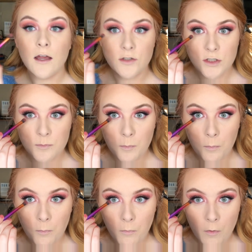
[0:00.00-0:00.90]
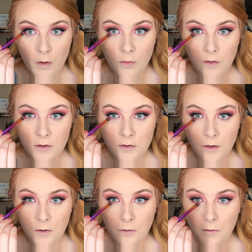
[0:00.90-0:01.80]
and just run this
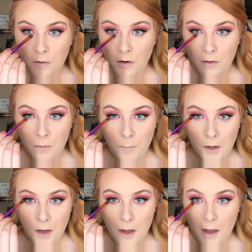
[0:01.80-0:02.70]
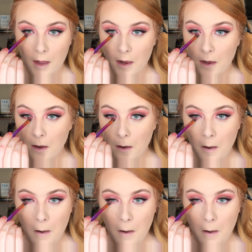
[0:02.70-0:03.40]
underneath my eye